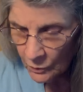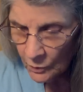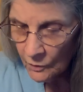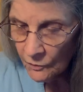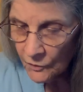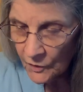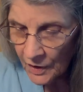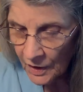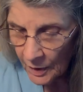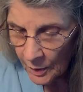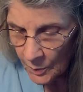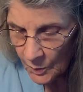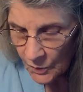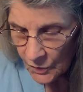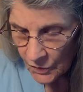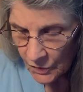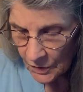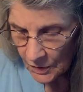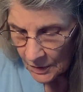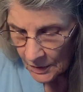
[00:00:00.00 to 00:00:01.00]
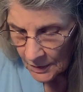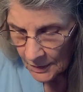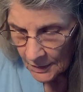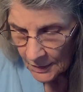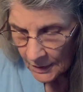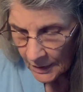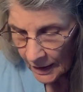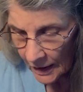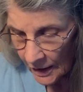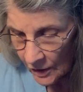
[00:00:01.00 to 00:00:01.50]
of Cups,
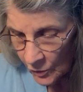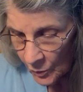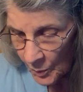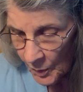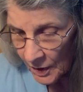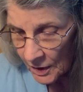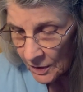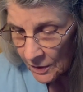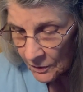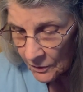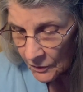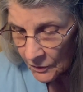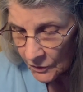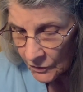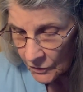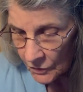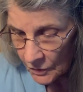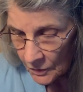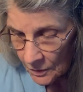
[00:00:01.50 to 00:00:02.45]
Eight of Pentacles.